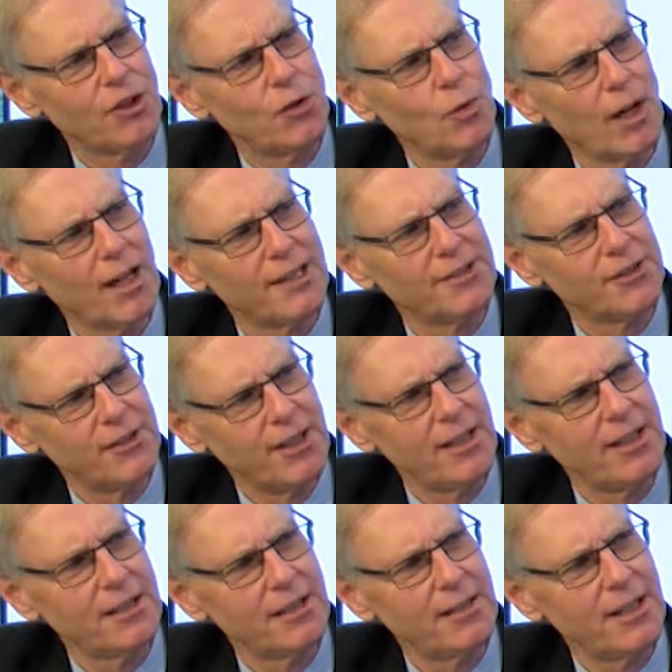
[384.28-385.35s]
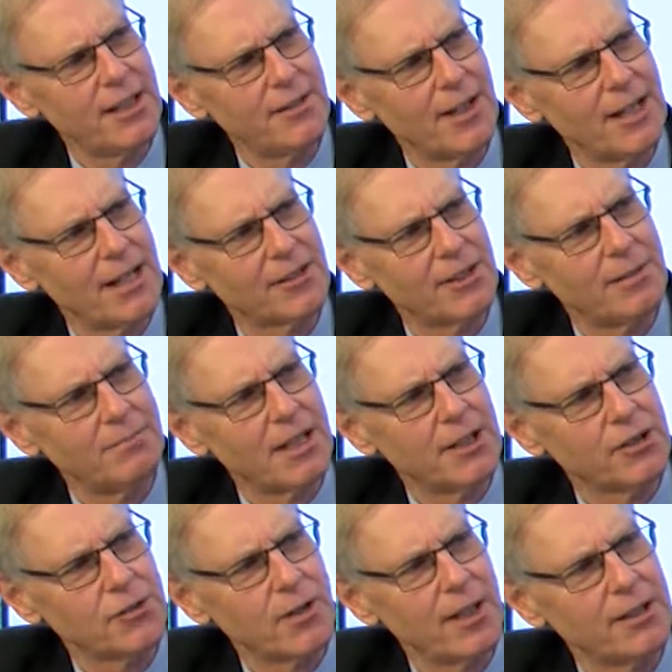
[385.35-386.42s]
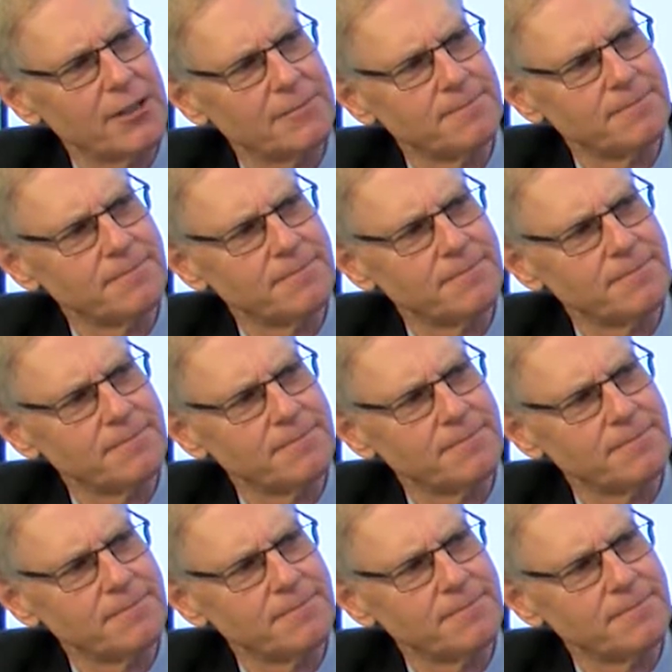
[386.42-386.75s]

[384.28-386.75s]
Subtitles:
you want to see in the next administrator?